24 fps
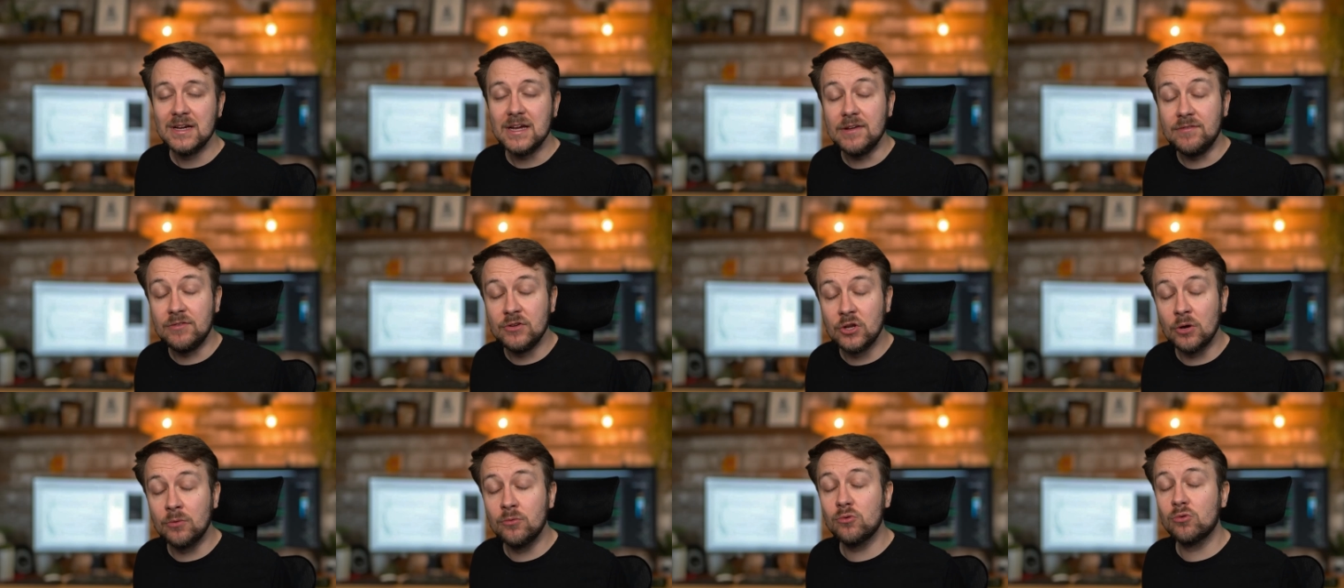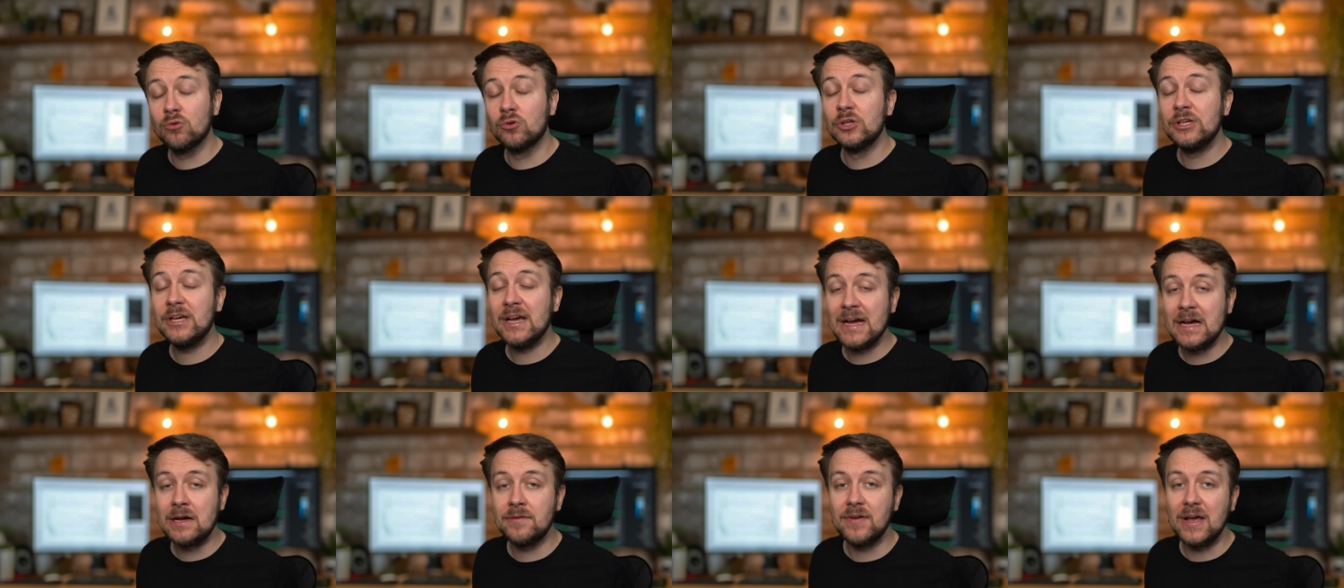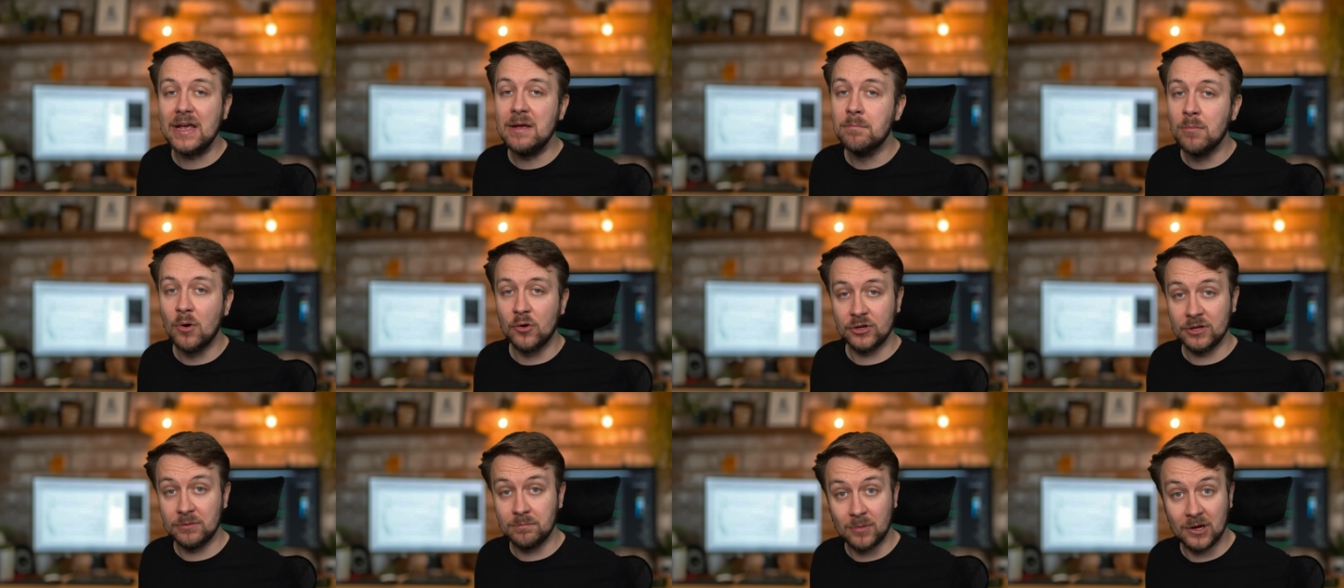If you don't already have a
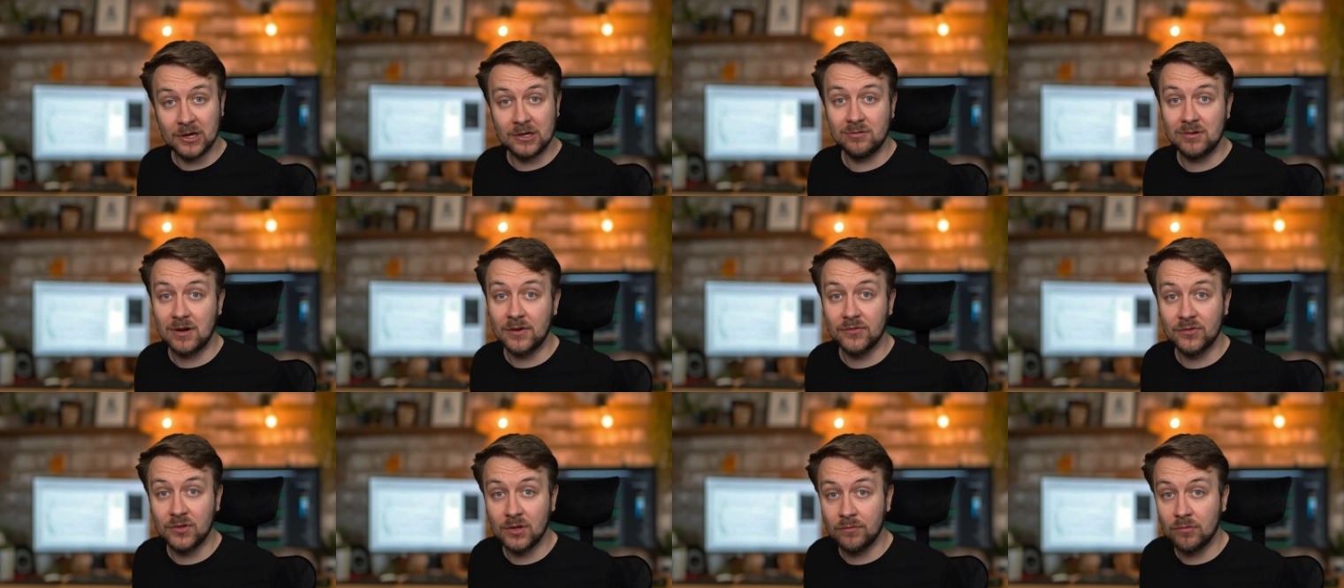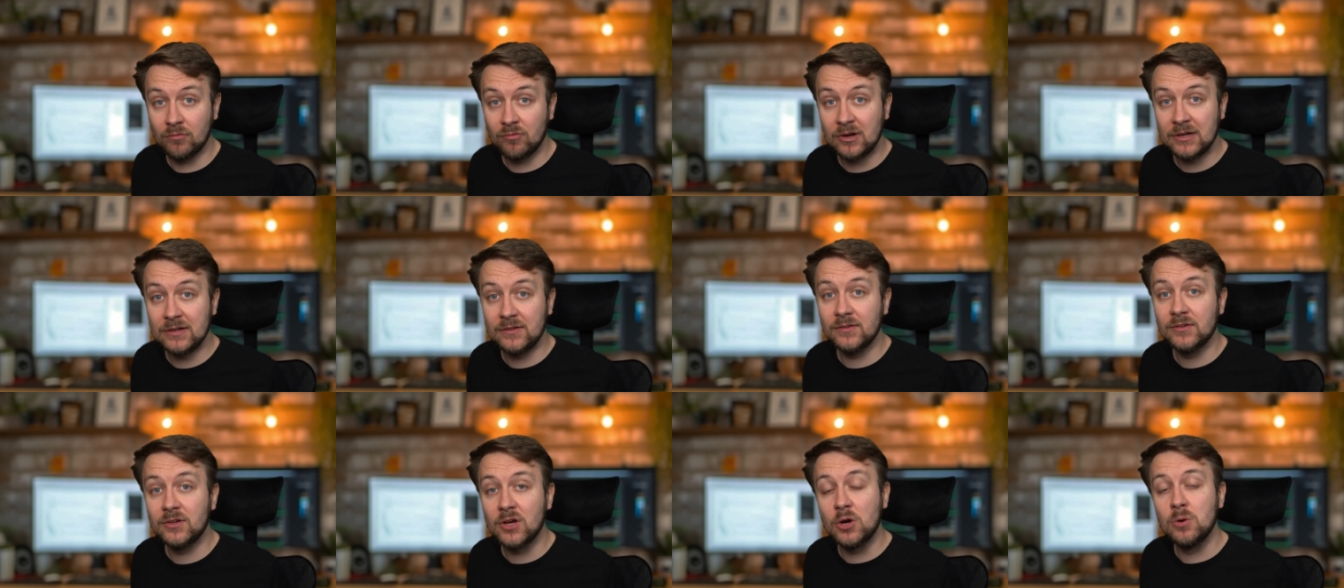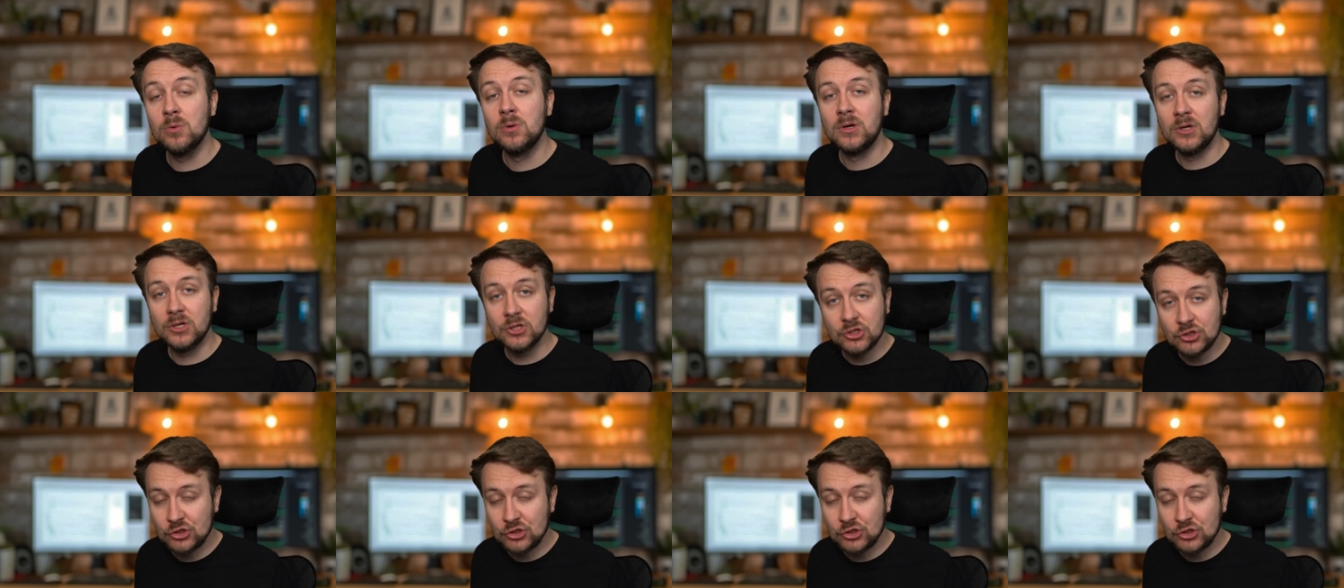modded Minecraft server ready to go,